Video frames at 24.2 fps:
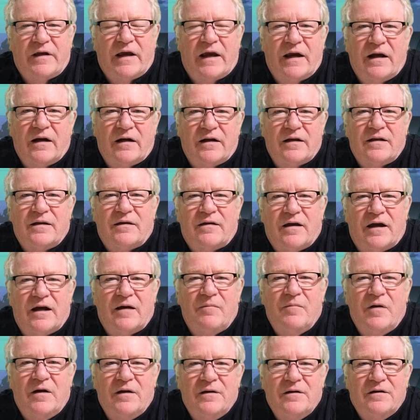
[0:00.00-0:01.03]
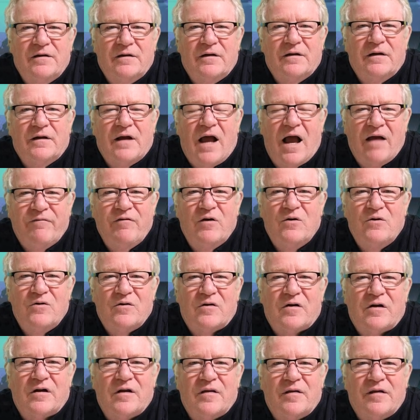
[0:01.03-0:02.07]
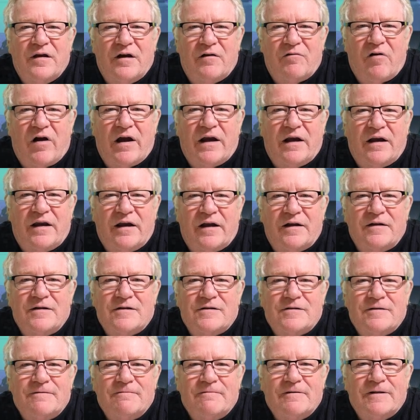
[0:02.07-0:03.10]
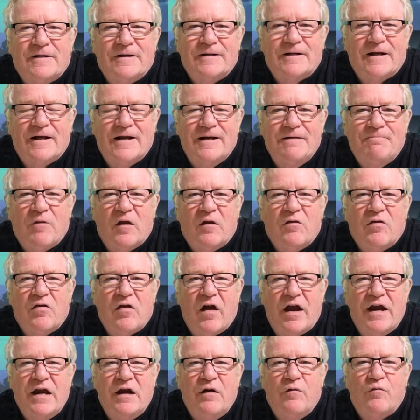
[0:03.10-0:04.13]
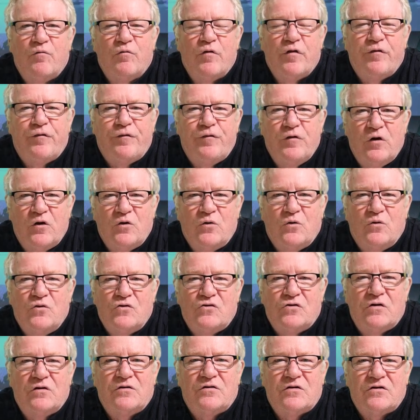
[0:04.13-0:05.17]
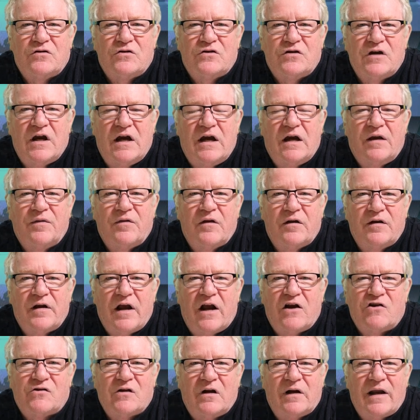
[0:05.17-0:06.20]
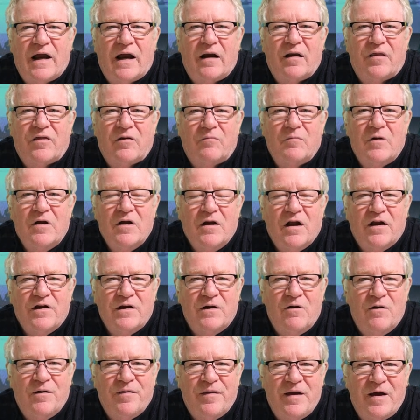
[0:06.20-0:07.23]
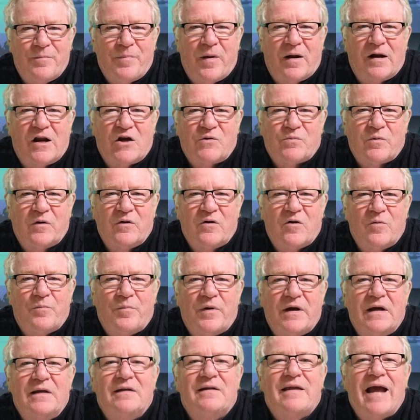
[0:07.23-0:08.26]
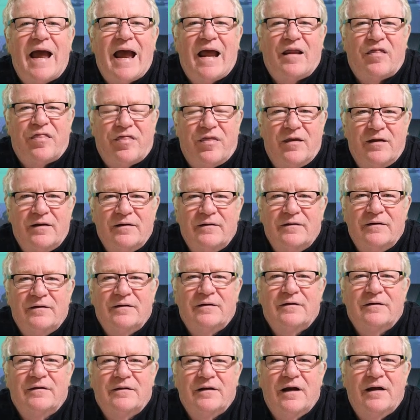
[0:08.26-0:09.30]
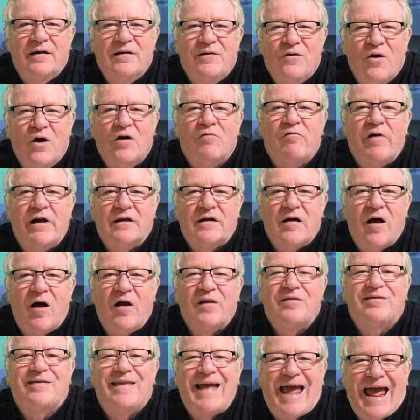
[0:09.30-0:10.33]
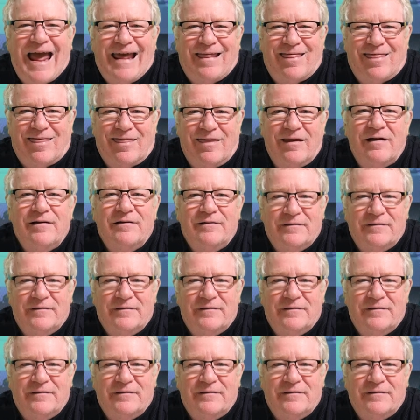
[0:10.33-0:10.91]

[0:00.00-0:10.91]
the England team, have a look at the Iranians. Okay, they refused to sing the national anthem. And you know what their punishment could be? Death. Yeah, not a red card, death.